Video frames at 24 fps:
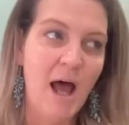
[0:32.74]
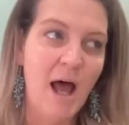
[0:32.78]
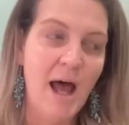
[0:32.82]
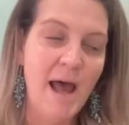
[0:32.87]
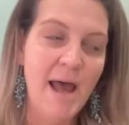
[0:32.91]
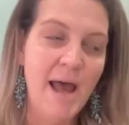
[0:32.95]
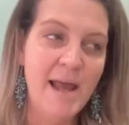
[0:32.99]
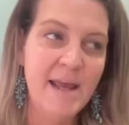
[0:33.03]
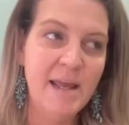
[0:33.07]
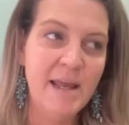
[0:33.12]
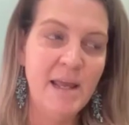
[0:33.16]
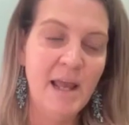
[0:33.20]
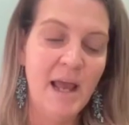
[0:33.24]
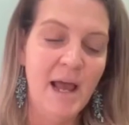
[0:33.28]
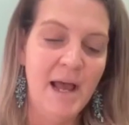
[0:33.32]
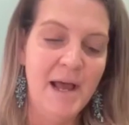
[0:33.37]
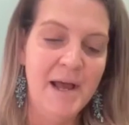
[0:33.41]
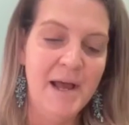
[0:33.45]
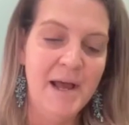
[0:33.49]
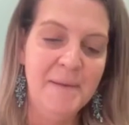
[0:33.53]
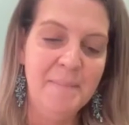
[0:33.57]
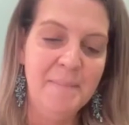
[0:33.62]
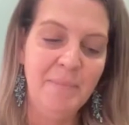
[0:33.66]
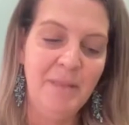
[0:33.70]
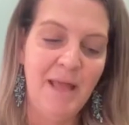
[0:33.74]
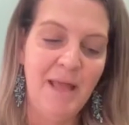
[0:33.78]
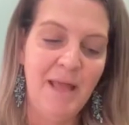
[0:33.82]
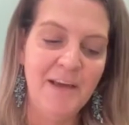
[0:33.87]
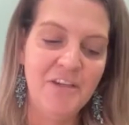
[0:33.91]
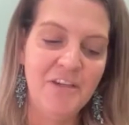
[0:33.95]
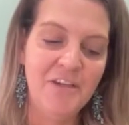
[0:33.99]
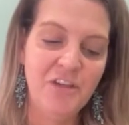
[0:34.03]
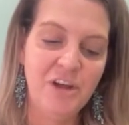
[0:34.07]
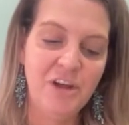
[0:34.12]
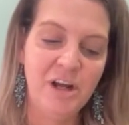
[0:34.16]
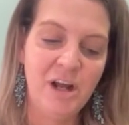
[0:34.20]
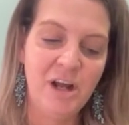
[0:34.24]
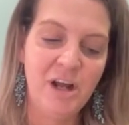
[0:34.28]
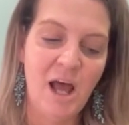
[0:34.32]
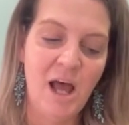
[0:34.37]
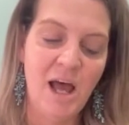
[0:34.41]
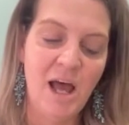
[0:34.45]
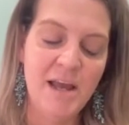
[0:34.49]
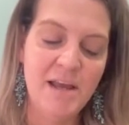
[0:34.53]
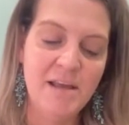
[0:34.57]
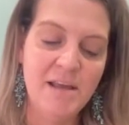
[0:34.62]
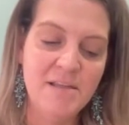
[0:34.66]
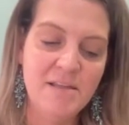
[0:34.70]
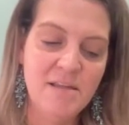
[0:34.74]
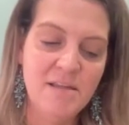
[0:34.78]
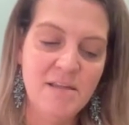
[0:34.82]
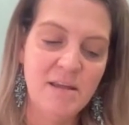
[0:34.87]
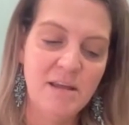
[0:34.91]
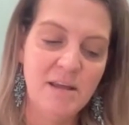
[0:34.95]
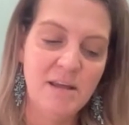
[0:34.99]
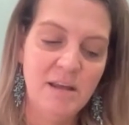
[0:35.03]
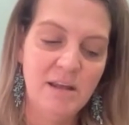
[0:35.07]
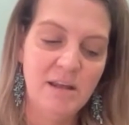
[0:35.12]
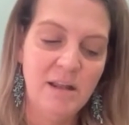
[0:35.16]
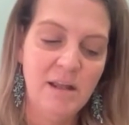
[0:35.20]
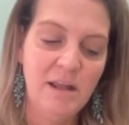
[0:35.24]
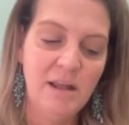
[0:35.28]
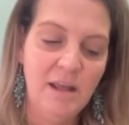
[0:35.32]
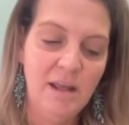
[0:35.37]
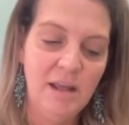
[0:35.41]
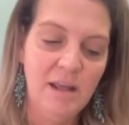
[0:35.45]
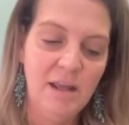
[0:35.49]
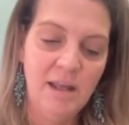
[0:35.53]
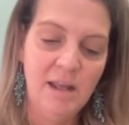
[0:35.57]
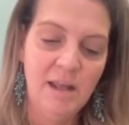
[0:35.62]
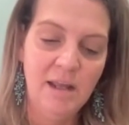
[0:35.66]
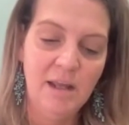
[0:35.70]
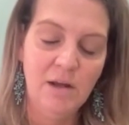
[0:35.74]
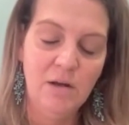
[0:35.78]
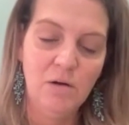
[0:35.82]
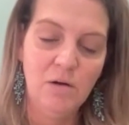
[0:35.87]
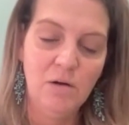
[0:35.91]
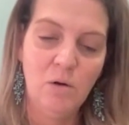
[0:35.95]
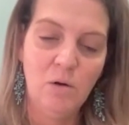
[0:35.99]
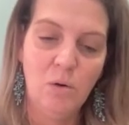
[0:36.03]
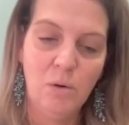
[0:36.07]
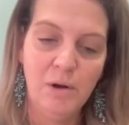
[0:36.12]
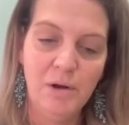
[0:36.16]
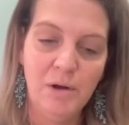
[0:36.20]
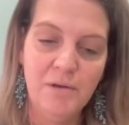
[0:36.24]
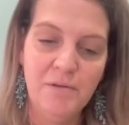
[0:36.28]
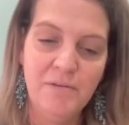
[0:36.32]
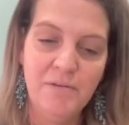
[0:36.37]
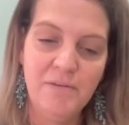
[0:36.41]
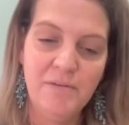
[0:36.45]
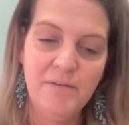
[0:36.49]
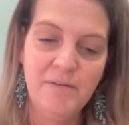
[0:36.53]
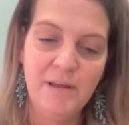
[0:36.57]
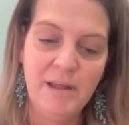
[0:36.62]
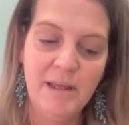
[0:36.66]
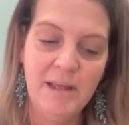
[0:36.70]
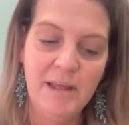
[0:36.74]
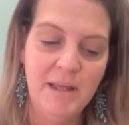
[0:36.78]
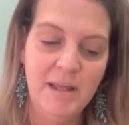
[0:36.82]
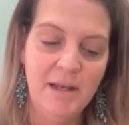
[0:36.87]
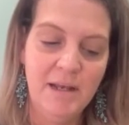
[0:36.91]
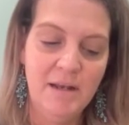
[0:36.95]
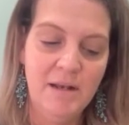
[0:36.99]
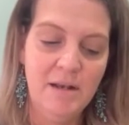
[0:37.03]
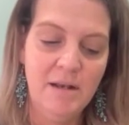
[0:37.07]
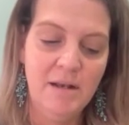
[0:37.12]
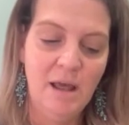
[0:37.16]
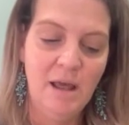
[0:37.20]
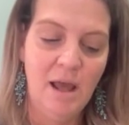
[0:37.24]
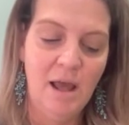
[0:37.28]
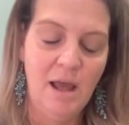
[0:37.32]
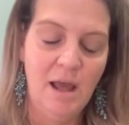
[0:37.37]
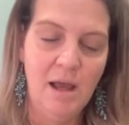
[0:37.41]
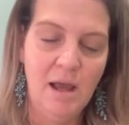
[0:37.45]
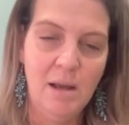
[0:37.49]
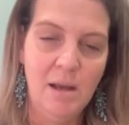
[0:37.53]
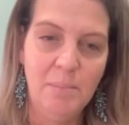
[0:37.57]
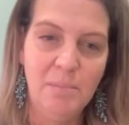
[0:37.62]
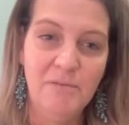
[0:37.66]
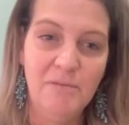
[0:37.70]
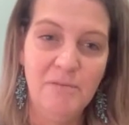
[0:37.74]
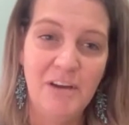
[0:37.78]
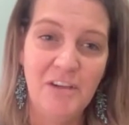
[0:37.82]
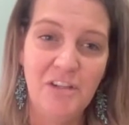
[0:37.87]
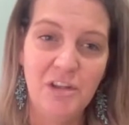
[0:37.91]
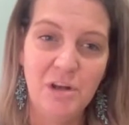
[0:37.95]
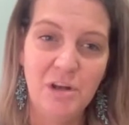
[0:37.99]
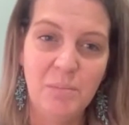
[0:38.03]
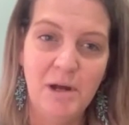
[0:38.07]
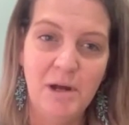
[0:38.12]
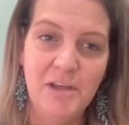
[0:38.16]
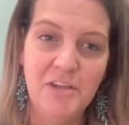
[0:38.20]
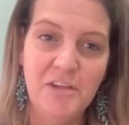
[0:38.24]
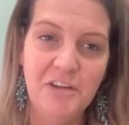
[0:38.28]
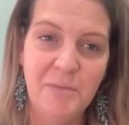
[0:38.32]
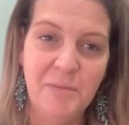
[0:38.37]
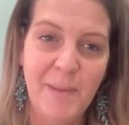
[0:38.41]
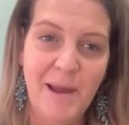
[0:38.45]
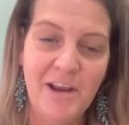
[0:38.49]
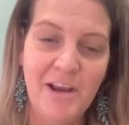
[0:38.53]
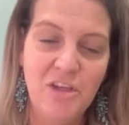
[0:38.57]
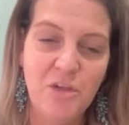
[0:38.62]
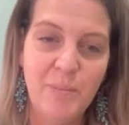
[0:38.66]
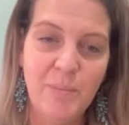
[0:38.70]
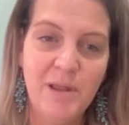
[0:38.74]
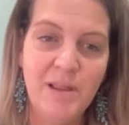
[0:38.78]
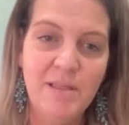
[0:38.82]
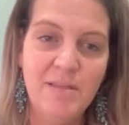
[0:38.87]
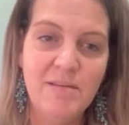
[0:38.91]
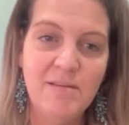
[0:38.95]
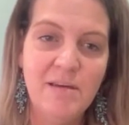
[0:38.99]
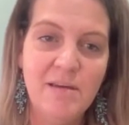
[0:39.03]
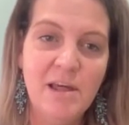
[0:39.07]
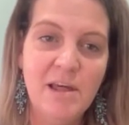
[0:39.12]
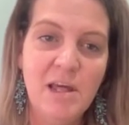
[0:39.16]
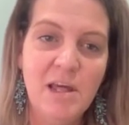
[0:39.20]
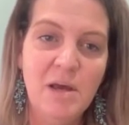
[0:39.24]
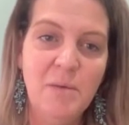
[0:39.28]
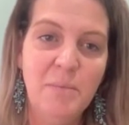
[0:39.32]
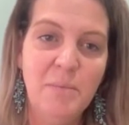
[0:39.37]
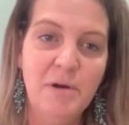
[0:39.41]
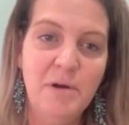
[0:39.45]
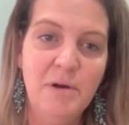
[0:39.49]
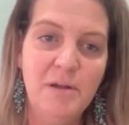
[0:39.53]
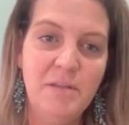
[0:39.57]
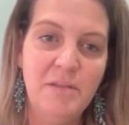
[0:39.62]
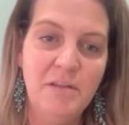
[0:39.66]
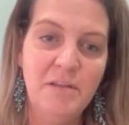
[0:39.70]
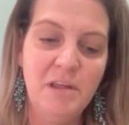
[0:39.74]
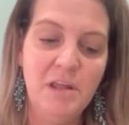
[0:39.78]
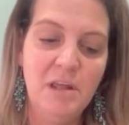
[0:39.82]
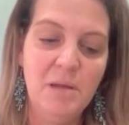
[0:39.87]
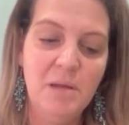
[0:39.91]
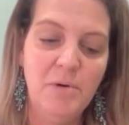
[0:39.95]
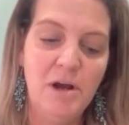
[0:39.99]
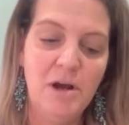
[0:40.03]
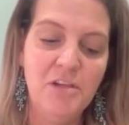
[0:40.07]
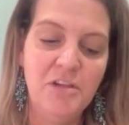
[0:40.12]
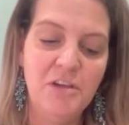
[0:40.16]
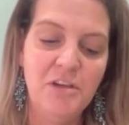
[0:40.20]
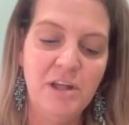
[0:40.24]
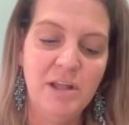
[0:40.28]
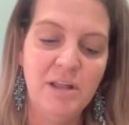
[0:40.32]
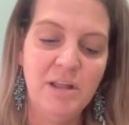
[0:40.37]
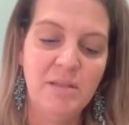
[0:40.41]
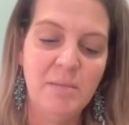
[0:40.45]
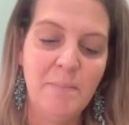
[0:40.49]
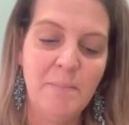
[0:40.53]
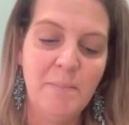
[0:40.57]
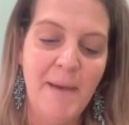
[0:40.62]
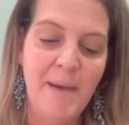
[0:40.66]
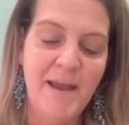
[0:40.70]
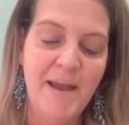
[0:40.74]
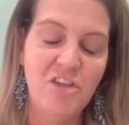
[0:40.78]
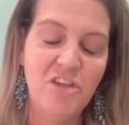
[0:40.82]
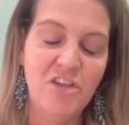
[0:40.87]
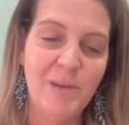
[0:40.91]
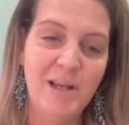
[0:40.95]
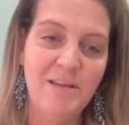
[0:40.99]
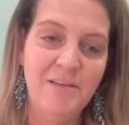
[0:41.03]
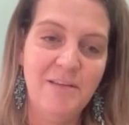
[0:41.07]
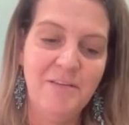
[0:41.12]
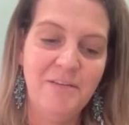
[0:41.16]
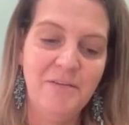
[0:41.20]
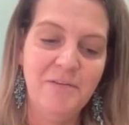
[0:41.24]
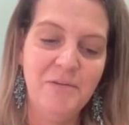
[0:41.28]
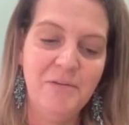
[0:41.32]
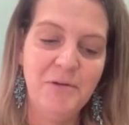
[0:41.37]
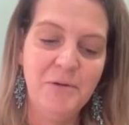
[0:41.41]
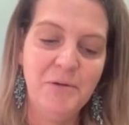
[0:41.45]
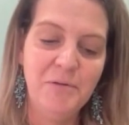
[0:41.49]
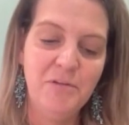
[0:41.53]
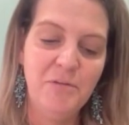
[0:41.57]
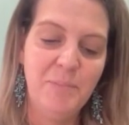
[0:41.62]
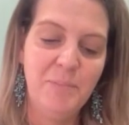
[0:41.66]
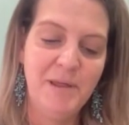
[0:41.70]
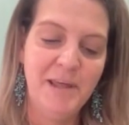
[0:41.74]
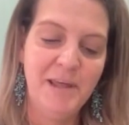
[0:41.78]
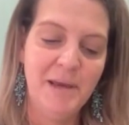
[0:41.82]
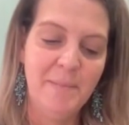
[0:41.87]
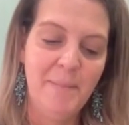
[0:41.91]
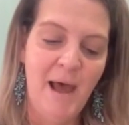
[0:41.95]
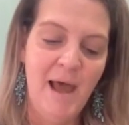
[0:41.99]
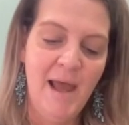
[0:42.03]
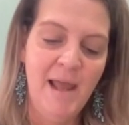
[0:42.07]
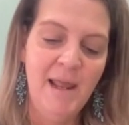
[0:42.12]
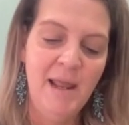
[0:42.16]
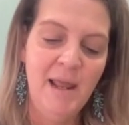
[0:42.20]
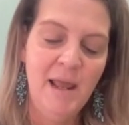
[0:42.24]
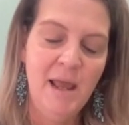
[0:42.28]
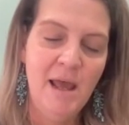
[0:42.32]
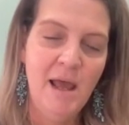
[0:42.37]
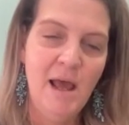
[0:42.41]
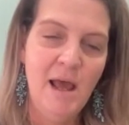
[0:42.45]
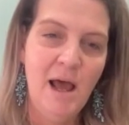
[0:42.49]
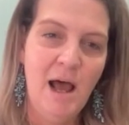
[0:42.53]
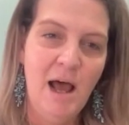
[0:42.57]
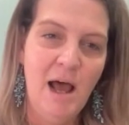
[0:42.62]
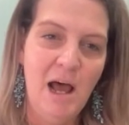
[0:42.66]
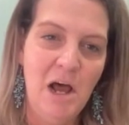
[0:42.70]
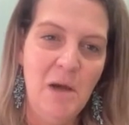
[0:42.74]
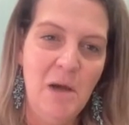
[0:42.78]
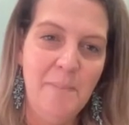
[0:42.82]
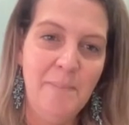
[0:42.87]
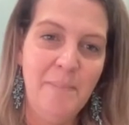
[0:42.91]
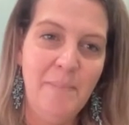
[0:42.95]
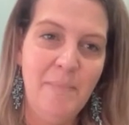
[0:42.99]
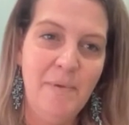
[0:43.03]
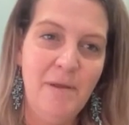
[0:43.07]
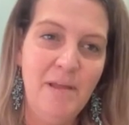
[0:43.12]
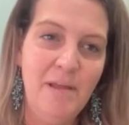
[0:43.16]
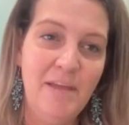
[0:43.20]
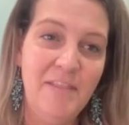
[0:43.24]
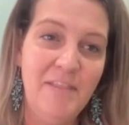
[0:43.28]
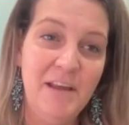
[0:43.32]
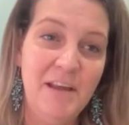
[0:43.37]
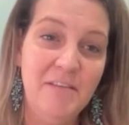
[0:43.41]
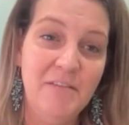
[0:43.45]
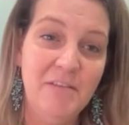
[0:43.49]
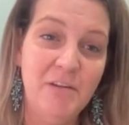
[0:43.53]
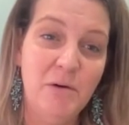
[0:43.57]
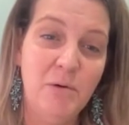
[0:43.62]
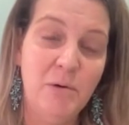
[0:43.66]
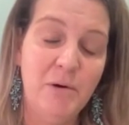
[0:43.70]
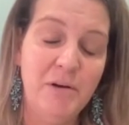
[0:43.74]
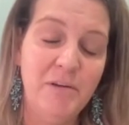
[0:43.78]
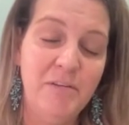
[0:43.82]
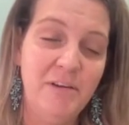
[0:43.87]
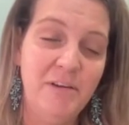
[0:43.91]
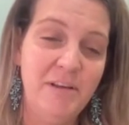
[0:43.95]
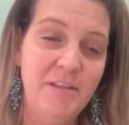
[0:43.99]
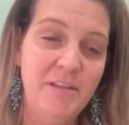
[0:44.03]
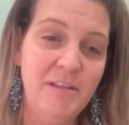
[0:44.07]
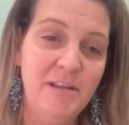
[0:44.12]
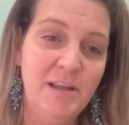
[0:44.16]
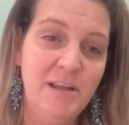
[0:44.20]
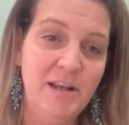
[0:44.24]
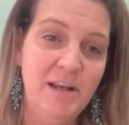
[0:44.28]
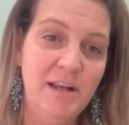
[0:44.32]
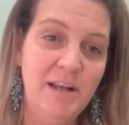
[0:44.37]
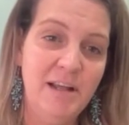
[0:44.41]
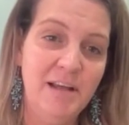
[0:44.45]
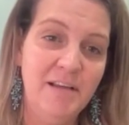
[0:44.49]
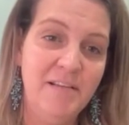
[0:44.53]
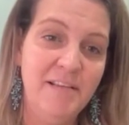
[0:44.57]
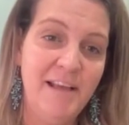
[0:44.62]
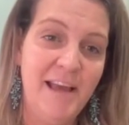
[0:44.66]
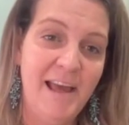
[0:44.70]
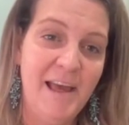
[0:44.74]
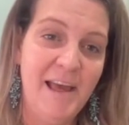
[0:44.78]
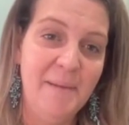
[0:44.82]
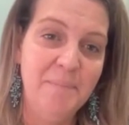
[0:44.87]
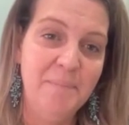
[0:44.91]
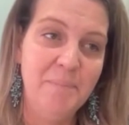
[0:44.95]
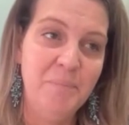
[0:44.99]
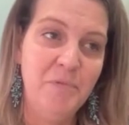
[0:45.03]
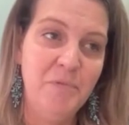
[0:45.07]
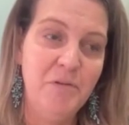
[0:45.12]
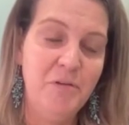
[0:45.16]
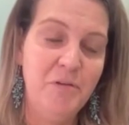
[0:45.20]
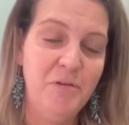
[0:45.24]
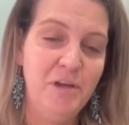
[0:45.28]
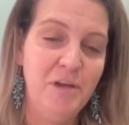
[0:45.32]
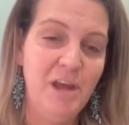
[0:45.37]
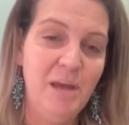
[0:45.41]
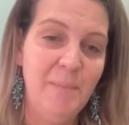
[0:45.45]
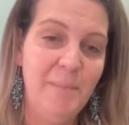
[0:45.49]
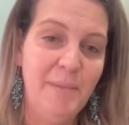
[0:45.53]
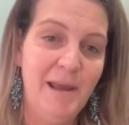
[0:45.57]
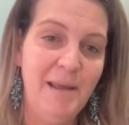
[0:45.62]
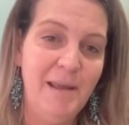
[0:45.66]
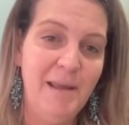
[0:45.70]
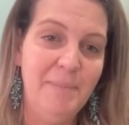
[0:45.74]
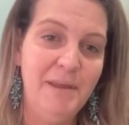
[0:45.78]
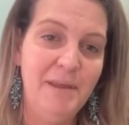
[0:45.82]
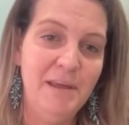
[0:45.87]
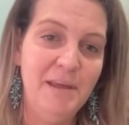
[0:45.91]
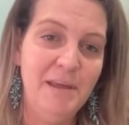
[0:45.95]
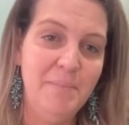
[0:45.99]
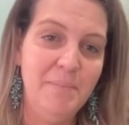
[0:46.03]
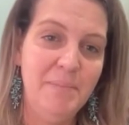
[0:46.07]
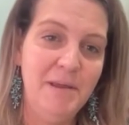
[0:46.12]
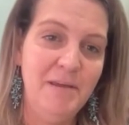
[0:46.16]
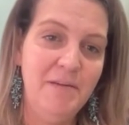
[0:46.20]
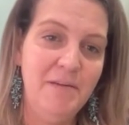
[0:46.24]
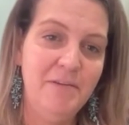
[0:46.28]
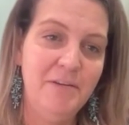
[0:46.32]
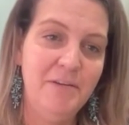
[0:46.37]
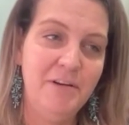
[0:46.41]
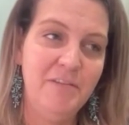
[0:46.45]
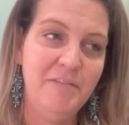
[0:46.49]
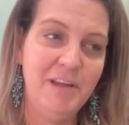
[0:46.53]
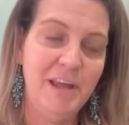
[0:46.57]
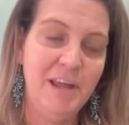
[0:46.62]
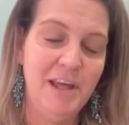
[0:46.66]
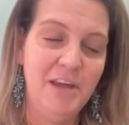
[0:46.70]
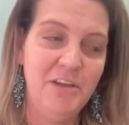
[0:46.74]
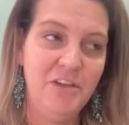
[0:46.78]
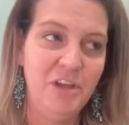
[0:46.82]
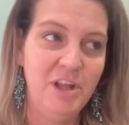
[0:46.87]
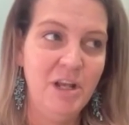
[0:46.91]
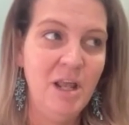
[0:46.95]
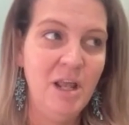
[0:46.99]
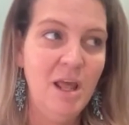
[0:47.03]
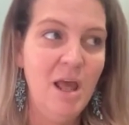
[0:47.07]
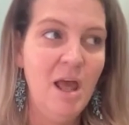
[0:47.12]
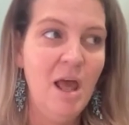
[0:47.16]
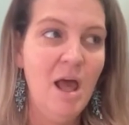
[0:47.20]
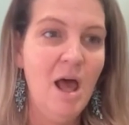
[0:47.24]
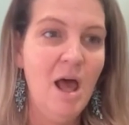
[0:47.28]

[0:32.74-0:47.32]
I last year I did a course in professional project management with the Project Management Institute, PMI. At the end of the course, I did an exam to get my PMP certification.